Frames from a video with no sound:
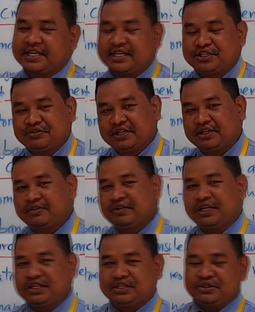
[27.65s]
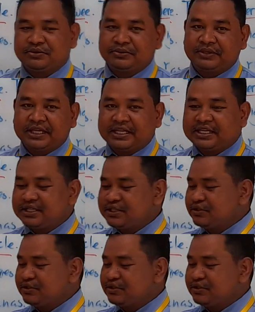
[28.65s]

that you are going to learn,